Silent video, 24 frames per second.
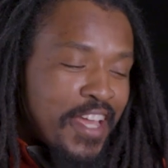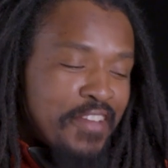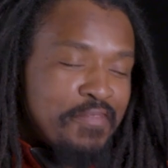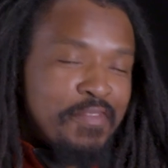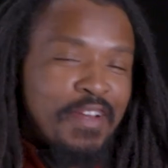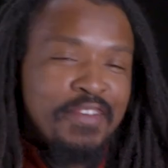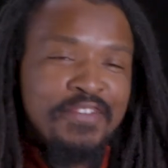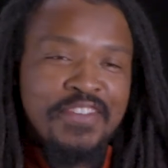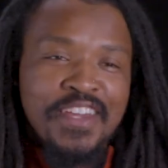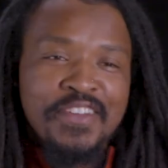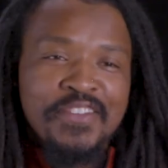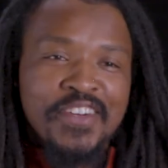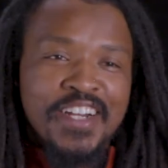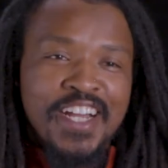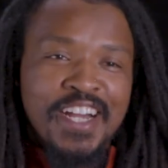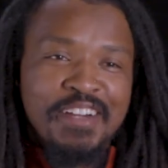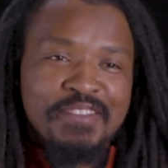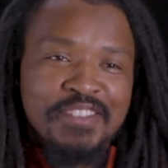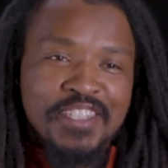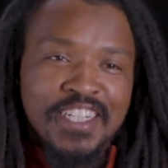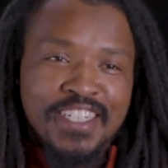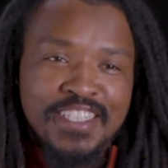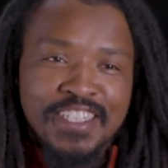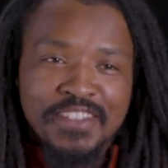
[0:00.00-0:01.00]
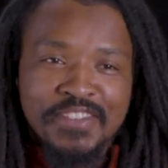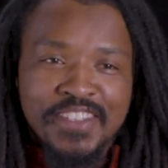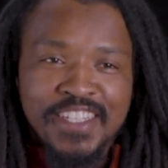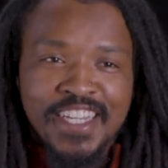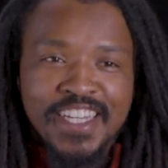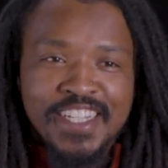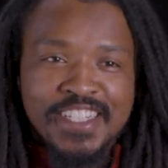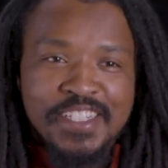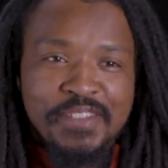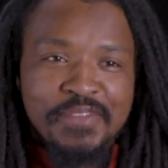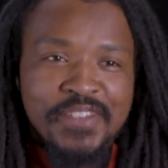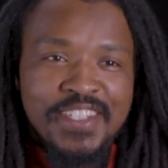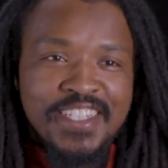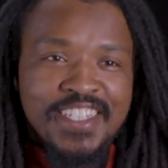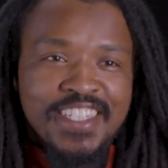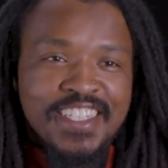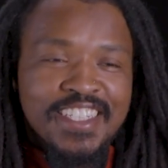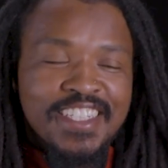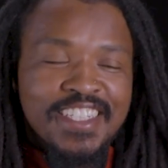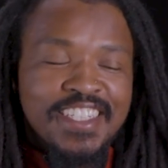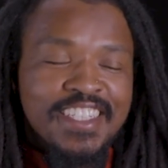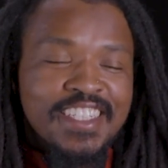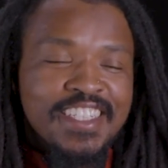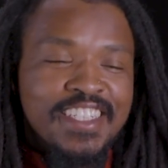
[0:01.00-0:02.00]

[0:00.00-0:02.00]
have my favorite object of the exhibition,